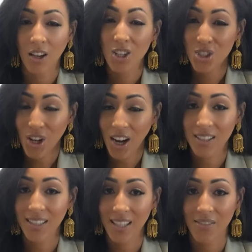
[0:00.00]

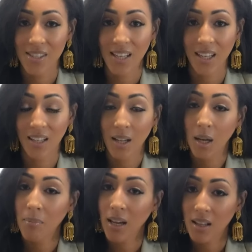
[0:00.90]
Shocked and devastated,
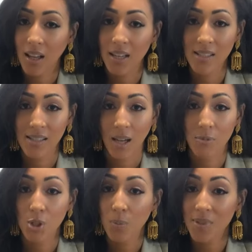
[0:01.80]
my client's
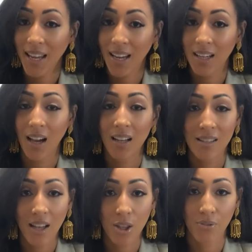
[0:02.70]
attempts to obtain
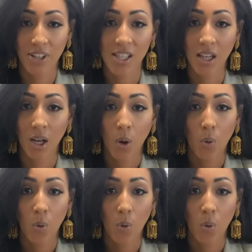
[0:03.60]
another visa